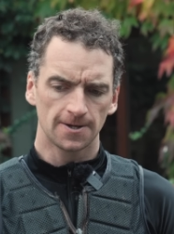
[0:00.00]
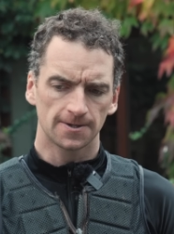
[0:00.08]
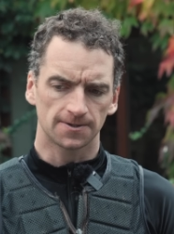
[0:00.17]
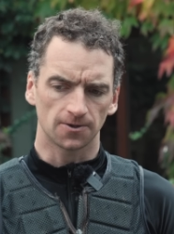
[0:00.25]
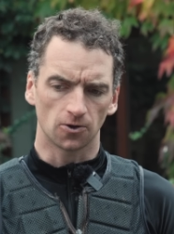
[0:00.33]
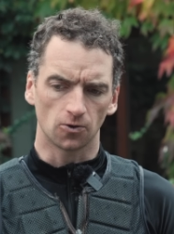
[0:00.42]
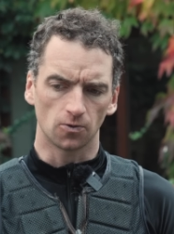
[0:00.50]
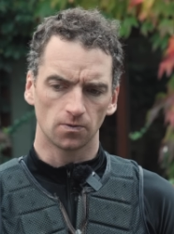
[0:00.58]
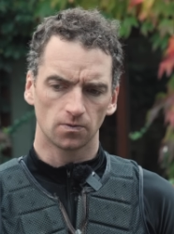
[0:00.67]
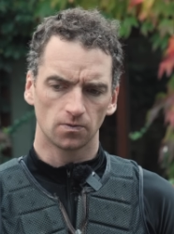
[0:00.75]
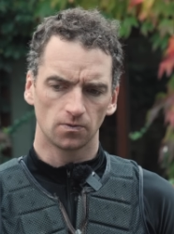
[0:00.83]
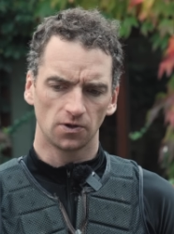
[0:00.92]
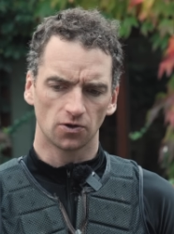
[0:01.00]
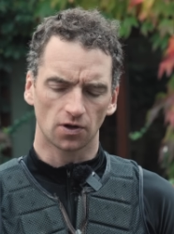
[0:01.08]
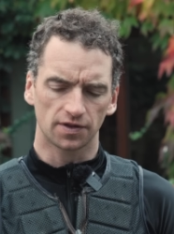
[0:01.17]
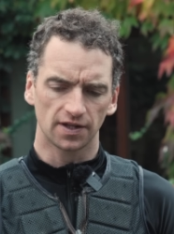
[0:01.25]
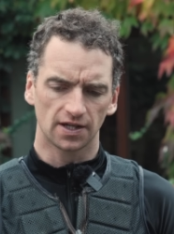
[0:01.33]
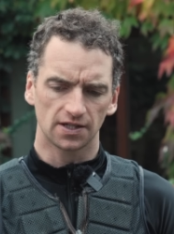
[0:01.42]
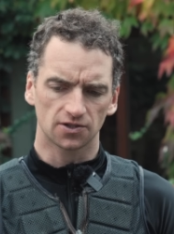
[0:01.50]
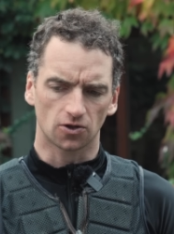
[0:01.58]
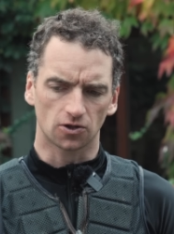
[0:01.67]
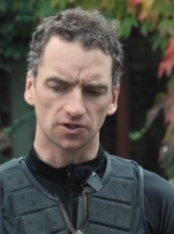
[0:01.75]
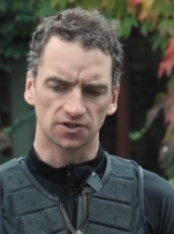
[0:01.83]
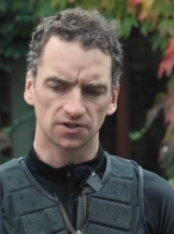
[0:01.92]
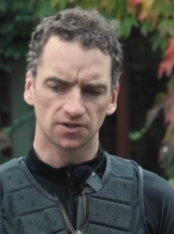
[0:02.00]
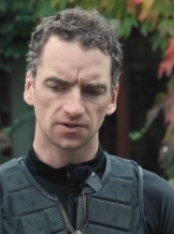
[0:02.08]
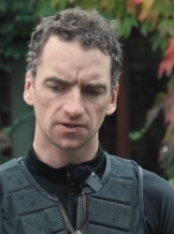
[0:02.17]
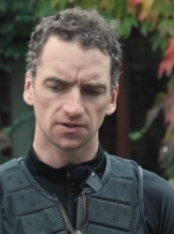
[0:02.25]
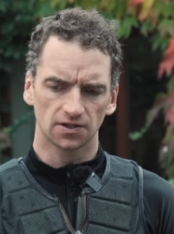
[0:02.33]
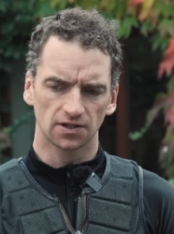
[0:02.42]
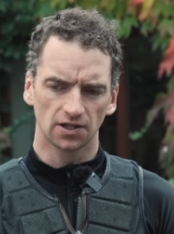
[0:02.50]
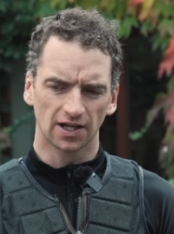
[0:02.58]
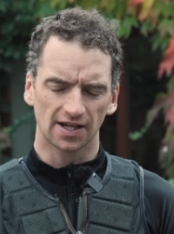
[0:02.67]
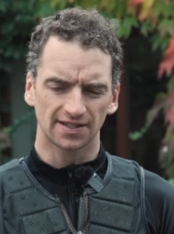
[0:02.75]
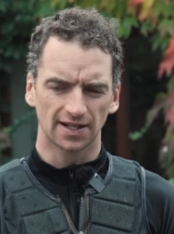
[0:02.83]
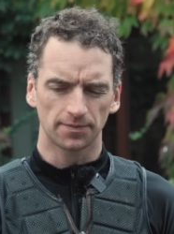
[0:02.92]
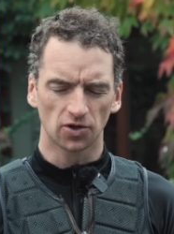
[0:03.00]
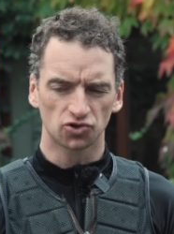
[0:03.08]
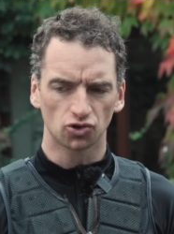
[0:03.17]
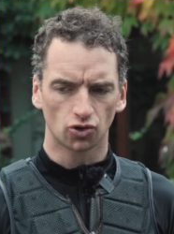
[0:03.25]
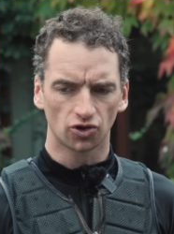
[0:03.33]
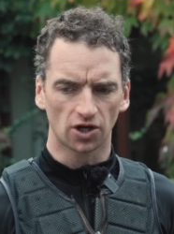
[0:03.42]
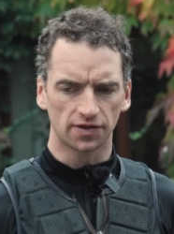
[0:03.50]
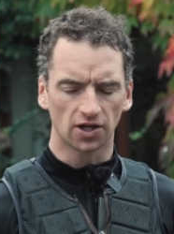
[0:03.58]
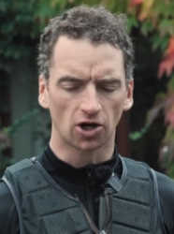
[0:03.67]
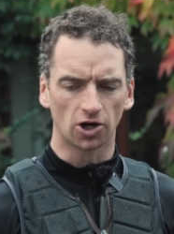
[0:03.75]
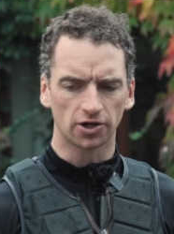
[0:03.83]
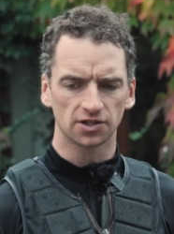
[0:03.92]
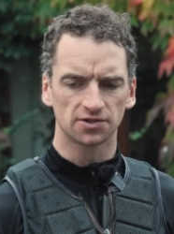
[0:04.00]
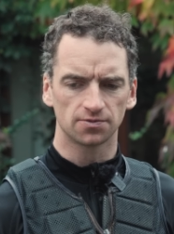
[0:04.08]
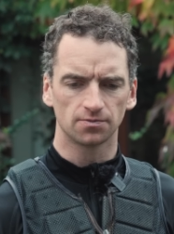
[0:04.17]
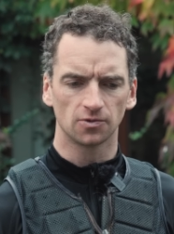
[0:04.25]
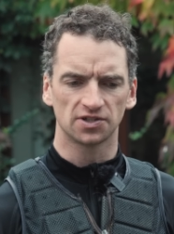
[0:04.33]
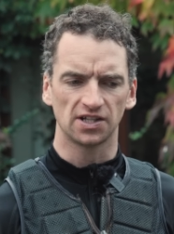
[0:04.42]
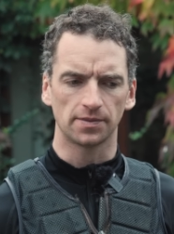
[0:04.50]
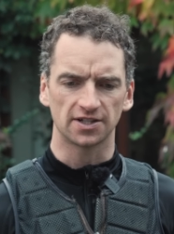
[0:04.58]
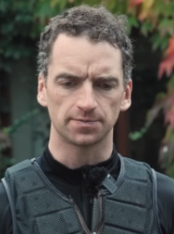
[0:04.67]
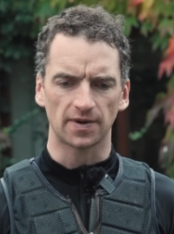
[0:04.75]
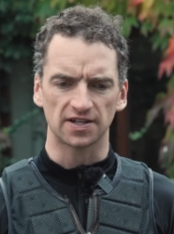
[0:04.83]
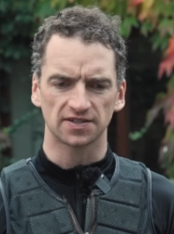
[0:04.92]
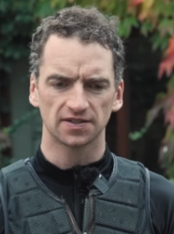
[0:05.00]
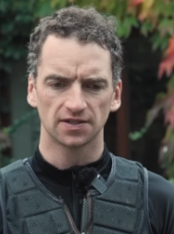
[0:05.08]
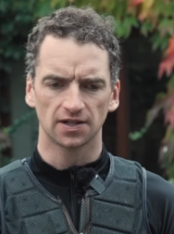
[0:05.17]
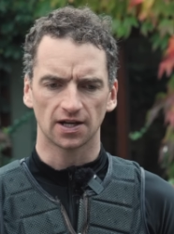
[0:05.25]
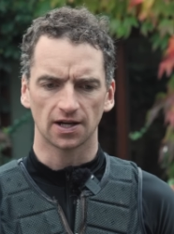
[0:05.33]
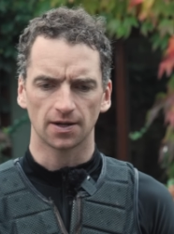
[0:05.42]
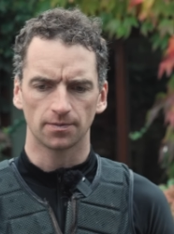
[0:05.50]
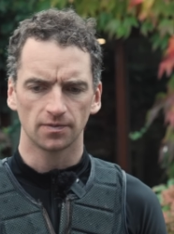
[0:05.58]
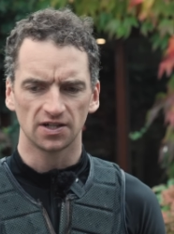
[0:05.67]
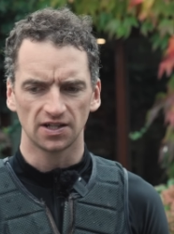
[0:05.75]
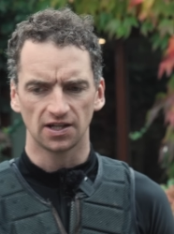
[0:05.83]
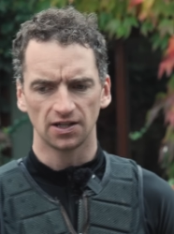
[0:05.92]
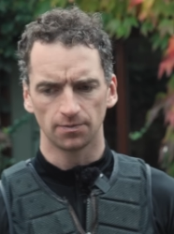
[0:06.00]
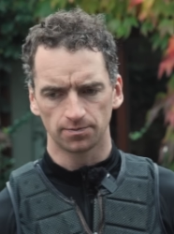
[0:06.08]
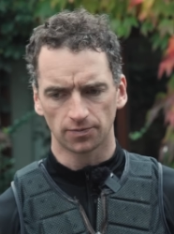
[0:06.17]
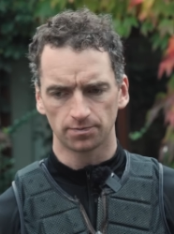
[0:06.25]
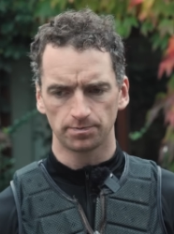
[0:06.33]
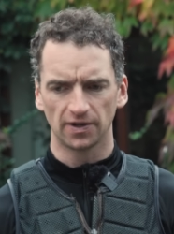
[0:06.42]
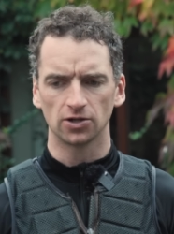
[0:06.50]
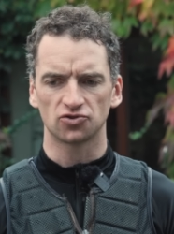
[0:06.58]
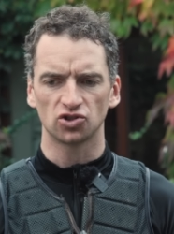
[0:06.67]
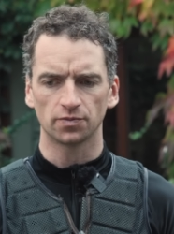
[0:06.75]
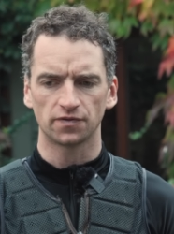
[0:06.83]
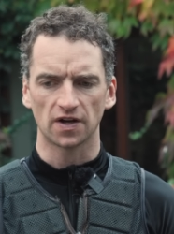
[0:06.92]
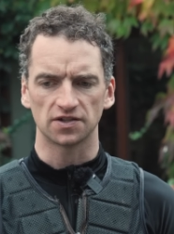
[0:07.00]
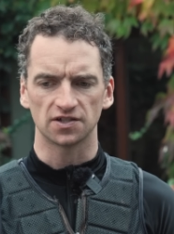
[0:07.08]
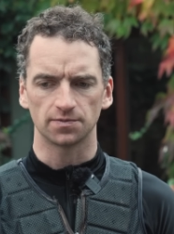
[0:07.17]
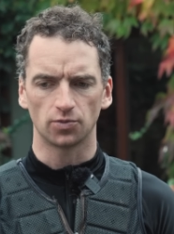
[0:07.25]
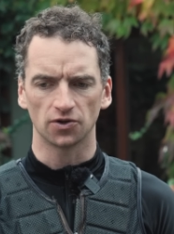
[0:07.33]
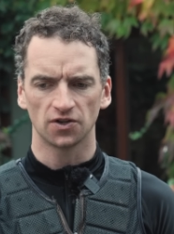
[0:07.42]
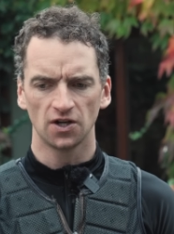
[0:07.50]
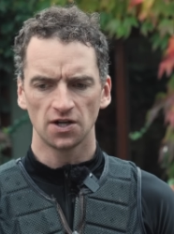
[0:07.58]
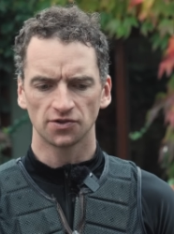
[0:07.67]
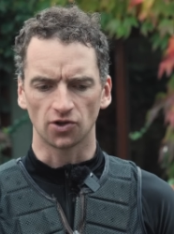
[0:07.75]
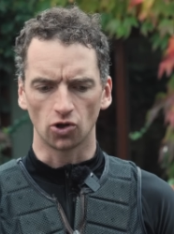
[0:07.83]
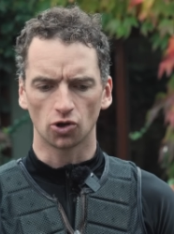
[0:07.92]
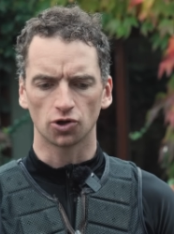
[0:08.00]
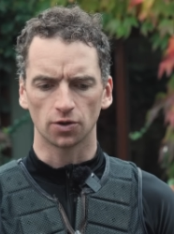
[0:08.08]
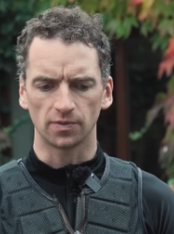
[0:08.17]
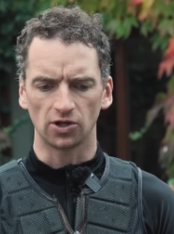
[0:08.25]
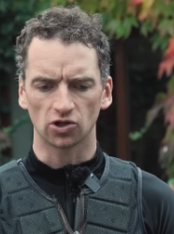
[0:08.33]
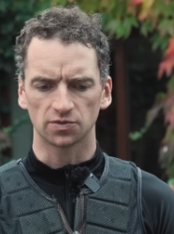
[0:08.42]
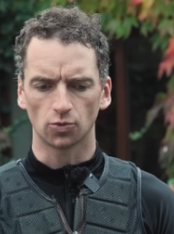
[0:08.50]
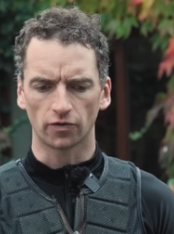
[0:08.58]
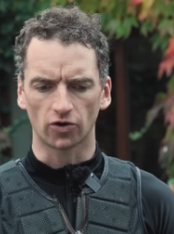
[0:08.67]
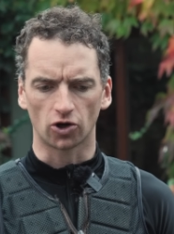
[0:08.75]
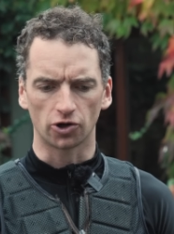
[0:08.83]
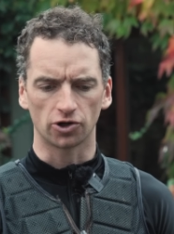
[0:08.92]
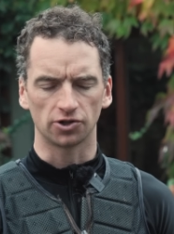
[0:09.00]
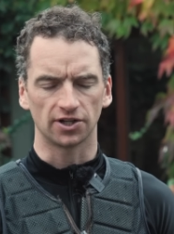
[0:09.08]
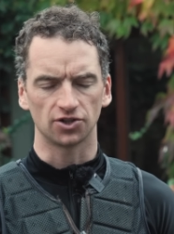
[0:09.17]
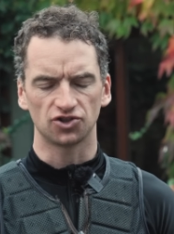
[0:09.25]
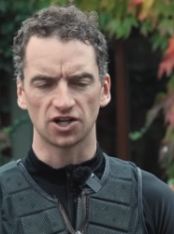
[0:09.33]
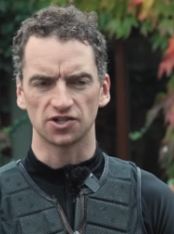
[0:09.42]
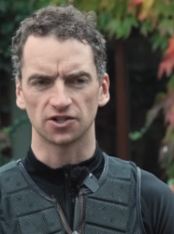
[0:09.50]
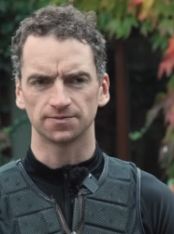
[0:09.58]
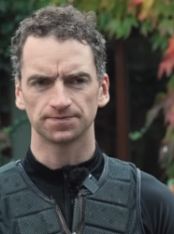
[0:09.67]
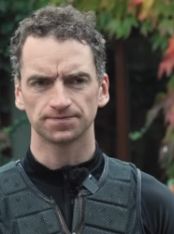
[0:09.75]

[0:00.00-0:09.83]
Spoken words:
So, I think he's a horse. Like I said, I'm not sure. I think hurdles will see him at his best. He'll big enough to jump fences, but to look at him, he looks more of a hurler than a chaser.